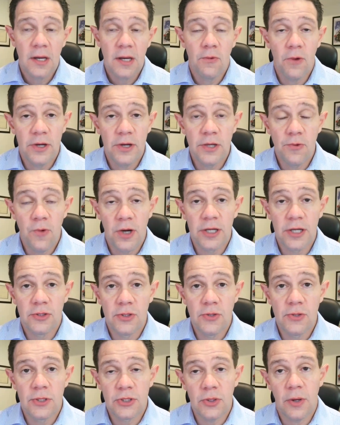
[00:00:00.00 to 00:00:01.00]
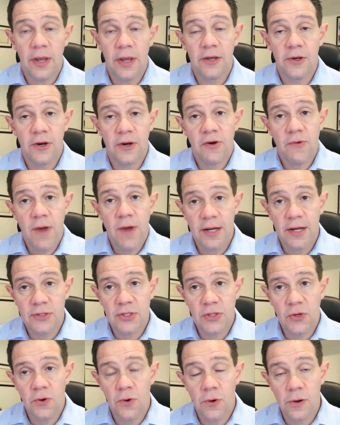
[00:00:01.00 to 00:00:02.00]
what you want to do is look at your credit
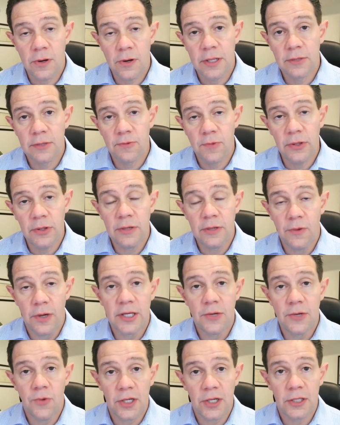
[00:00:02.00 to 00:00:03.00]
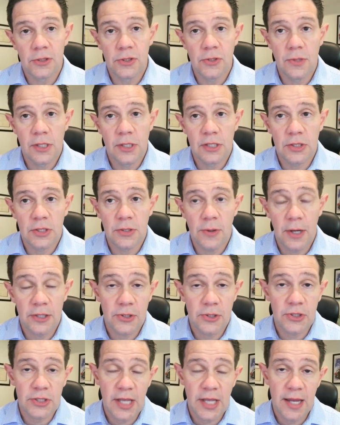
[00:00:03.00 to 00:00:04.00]
score and really what you want to do is you
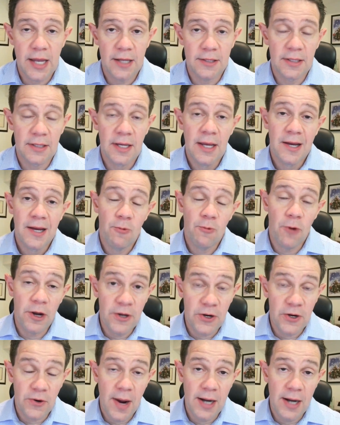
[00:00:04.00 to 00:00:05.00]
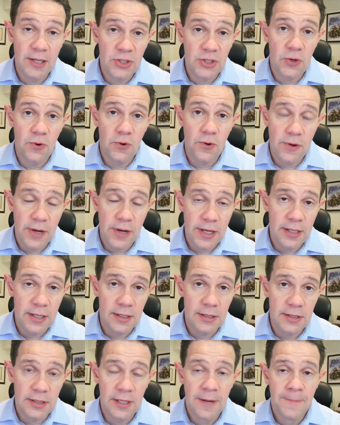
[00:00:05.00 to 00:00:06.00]
understand what your credit score
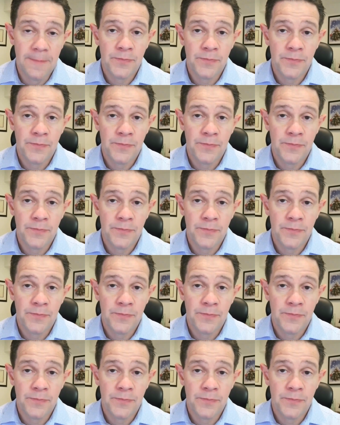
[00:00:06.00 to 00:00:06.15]
is